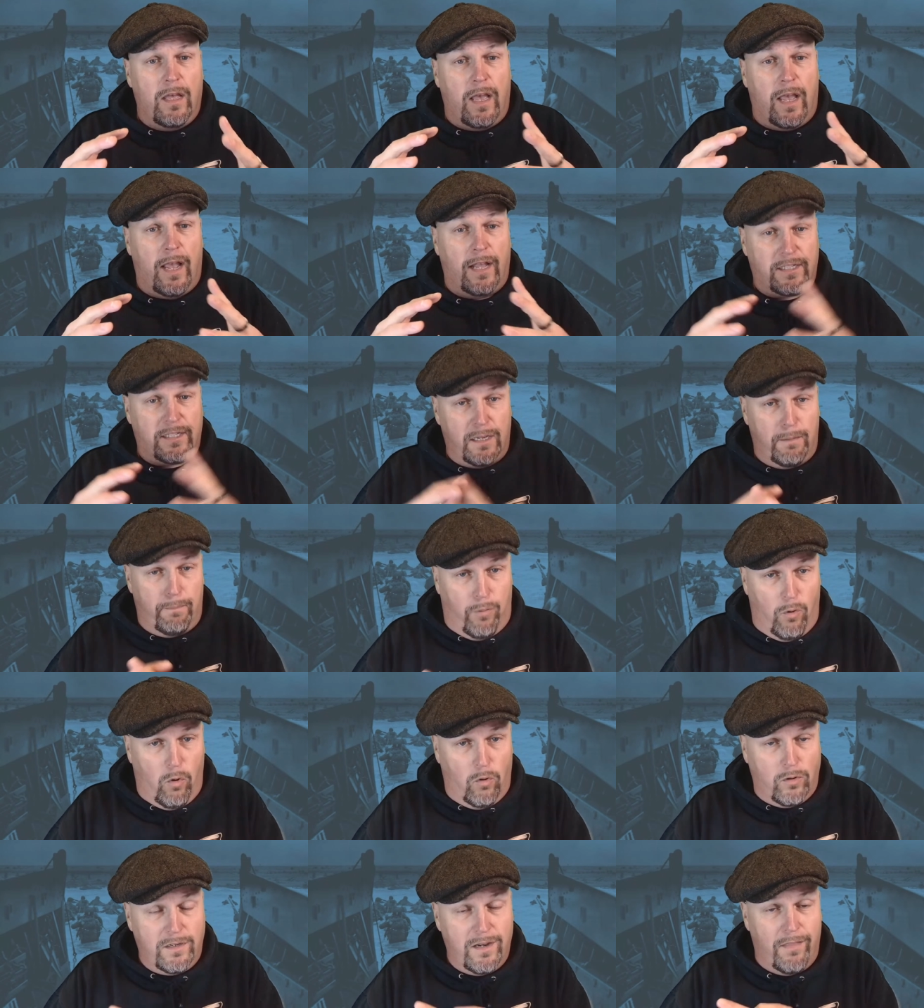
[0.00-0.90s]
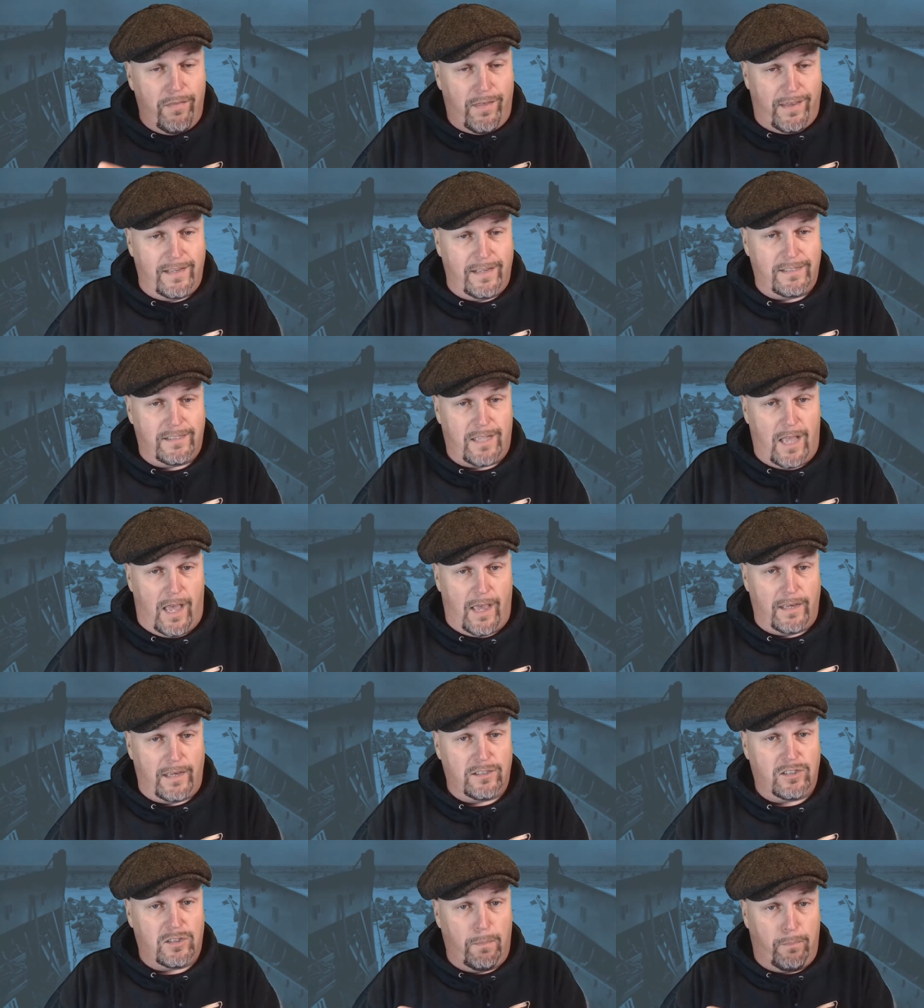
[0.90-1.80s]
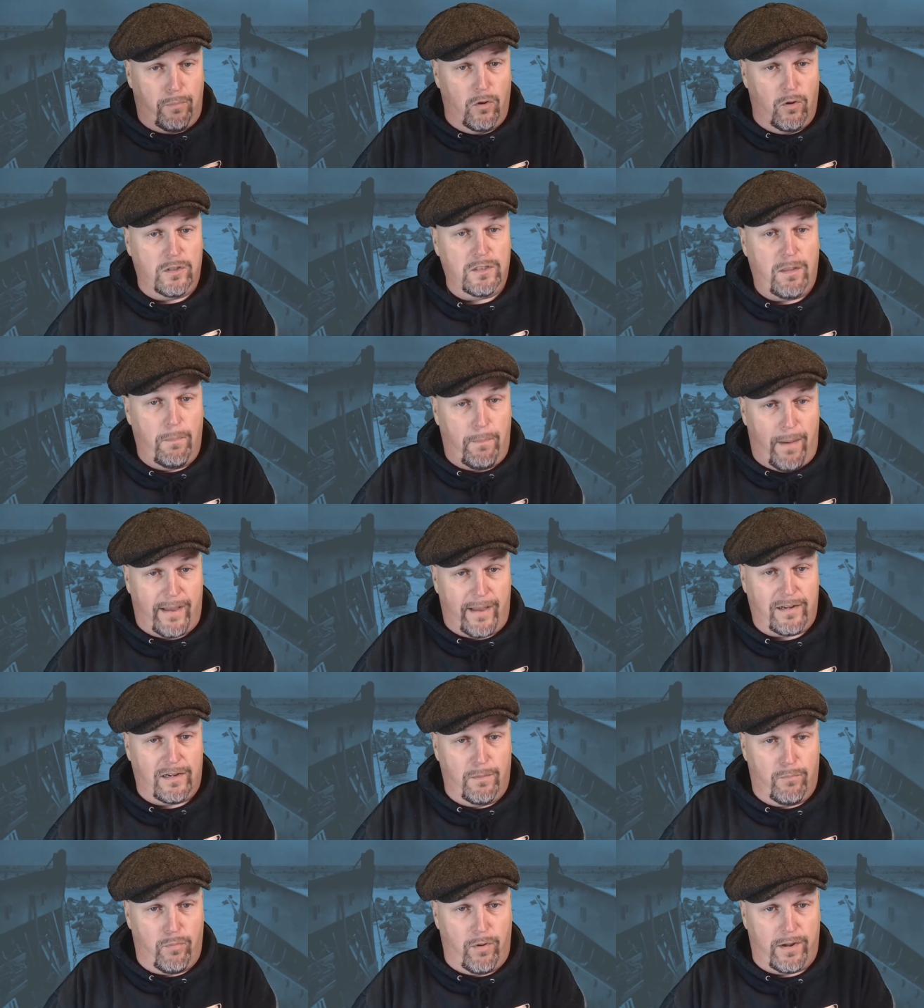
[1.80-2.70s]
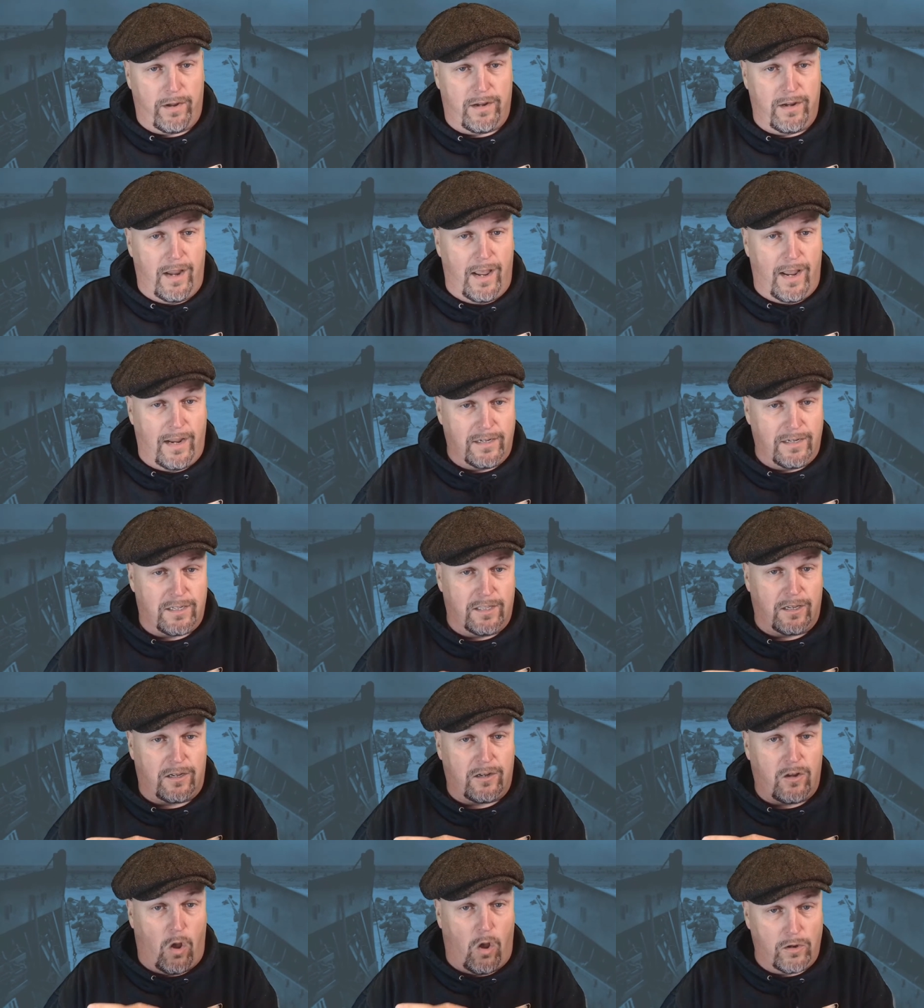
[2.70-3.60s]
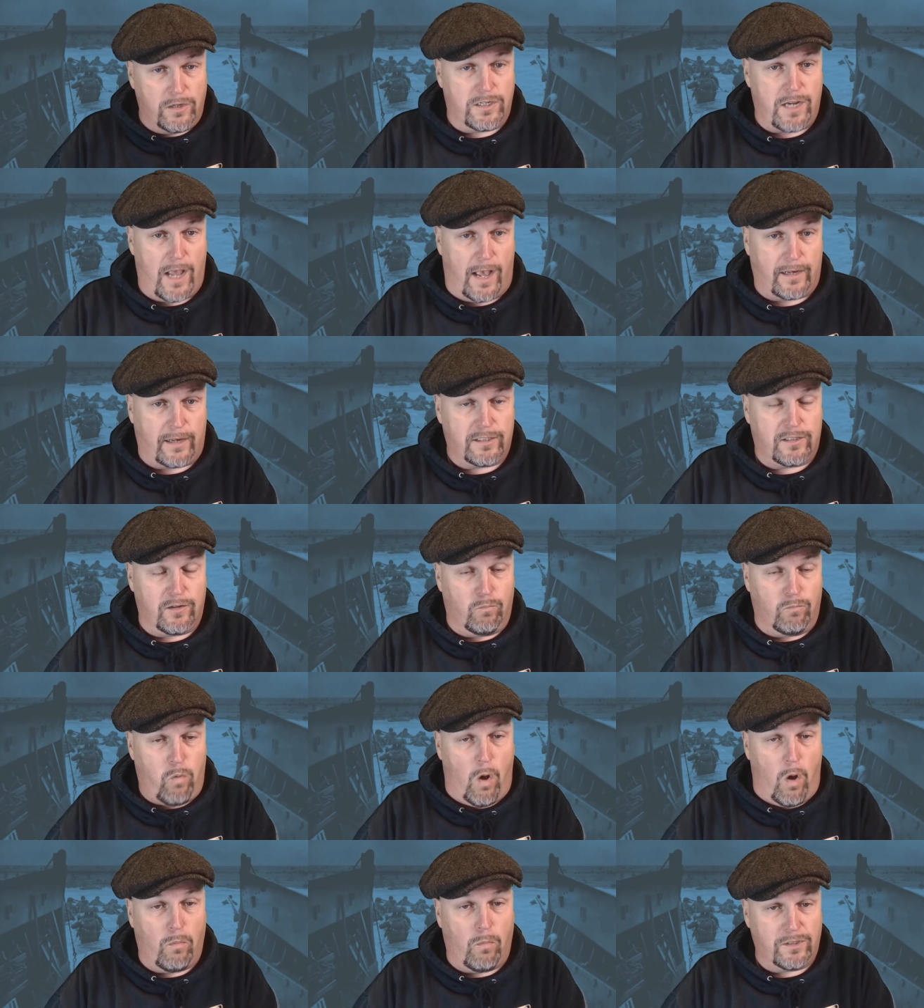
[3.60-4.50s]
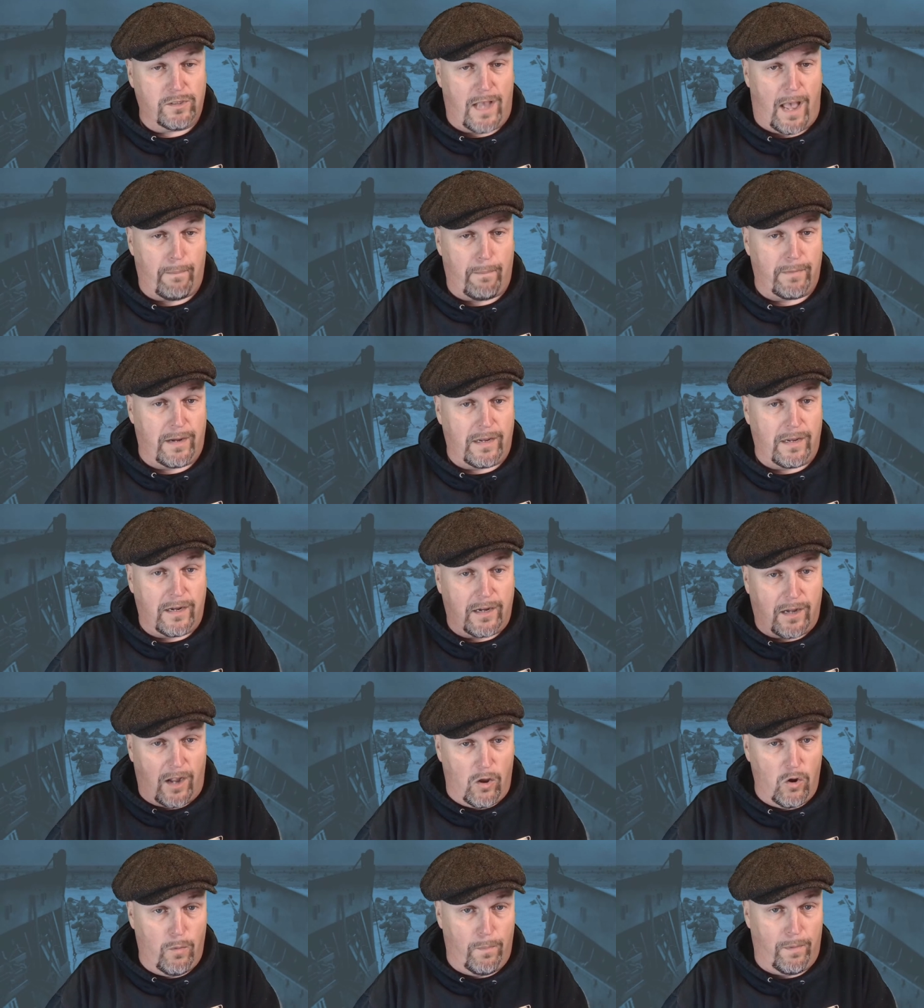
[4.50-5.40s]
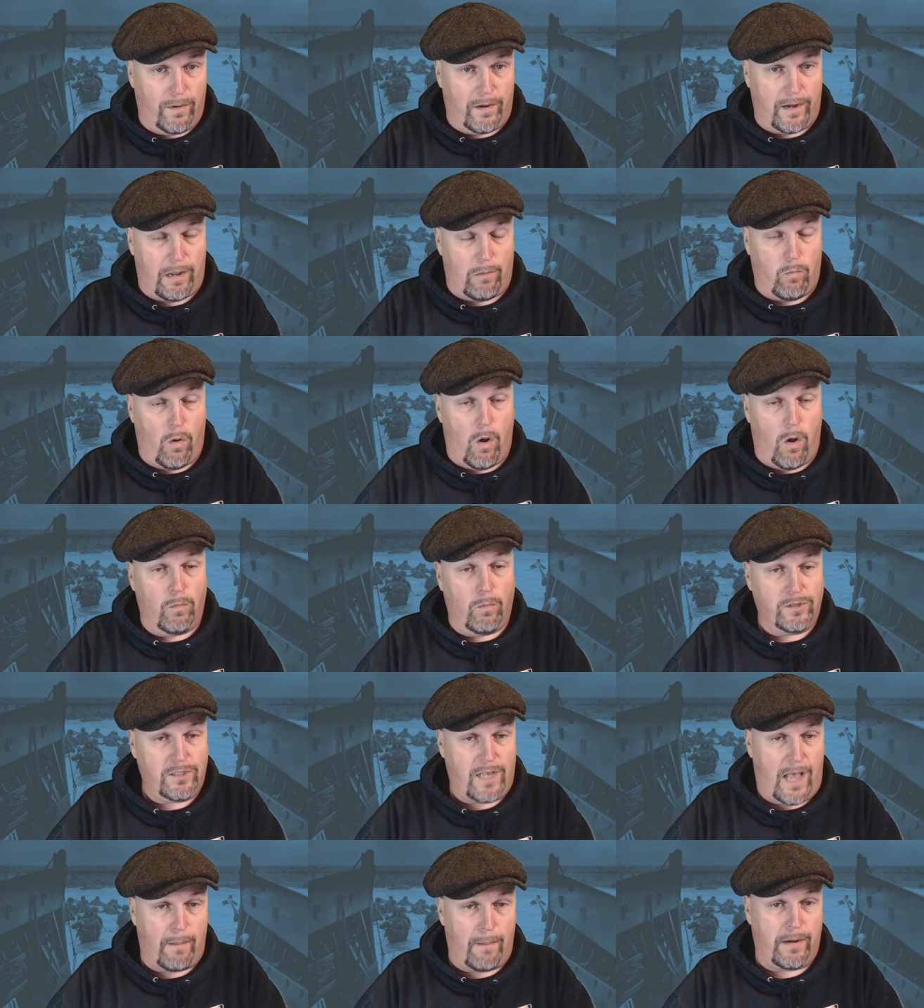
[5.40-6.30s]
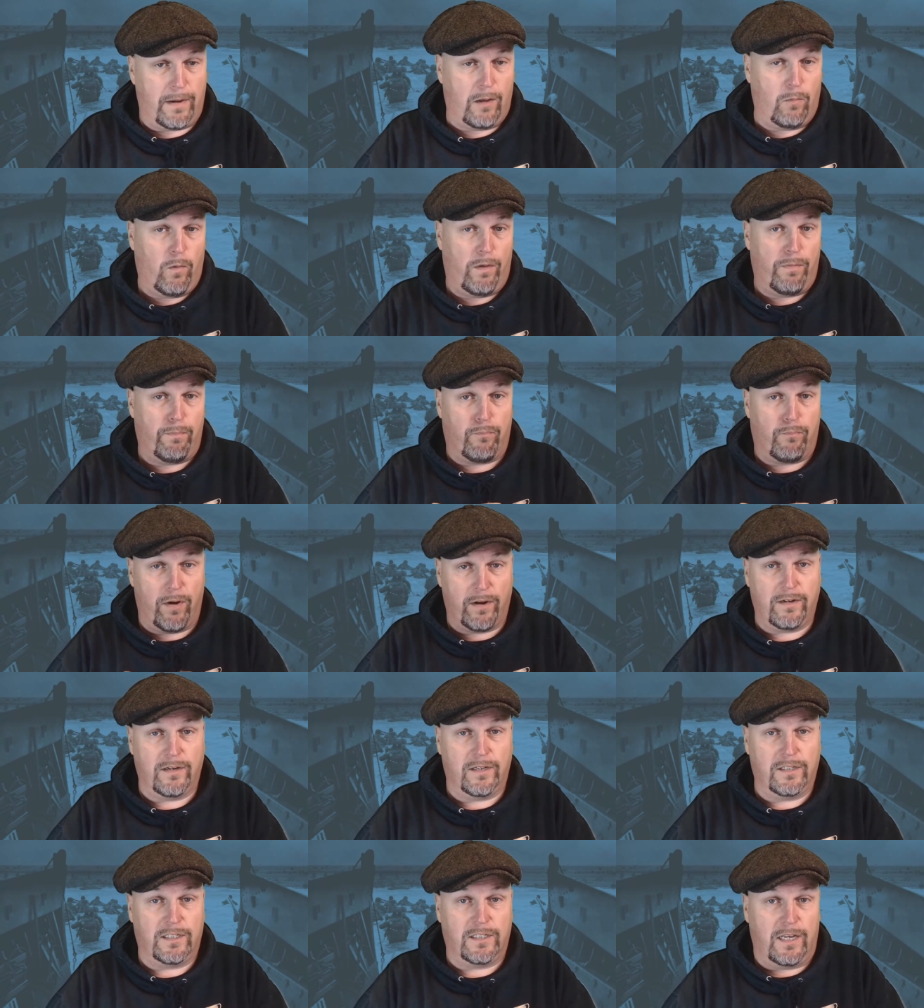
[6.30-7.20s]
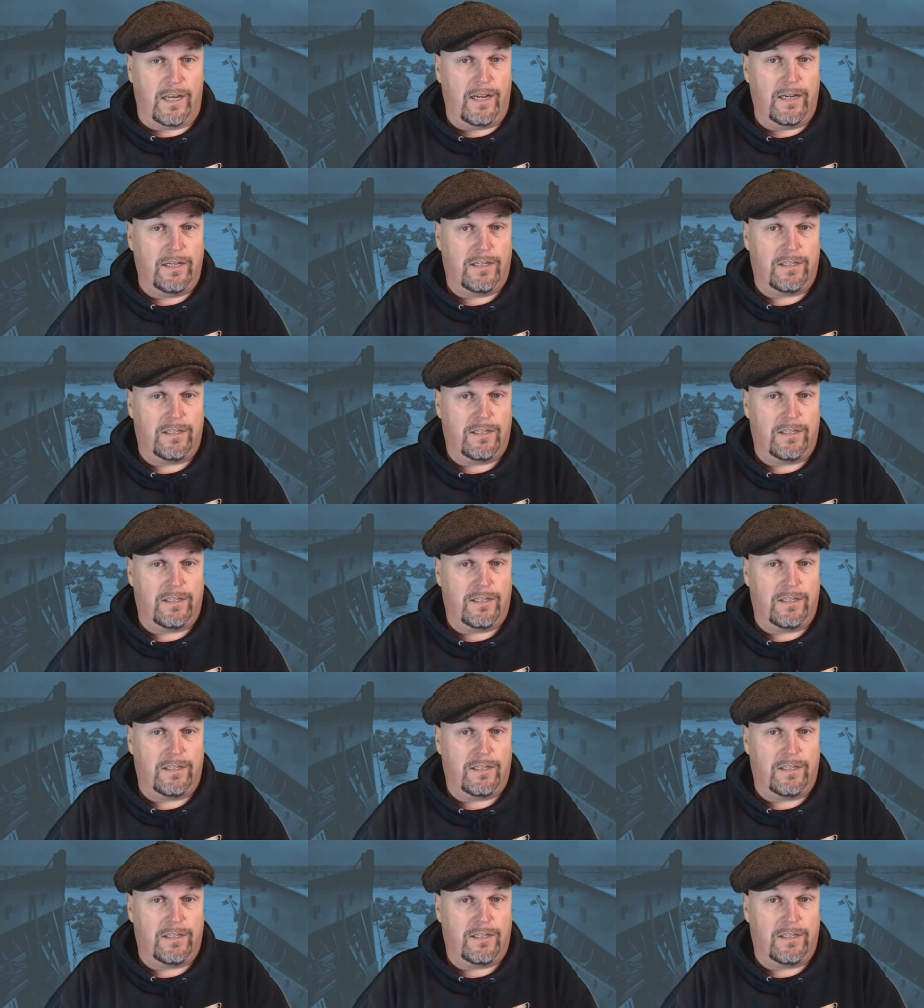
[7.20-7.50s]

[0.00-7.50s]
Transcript: It's important these days to put the Battle of Britain into the context of what was happening globally, what was happening with Britain's in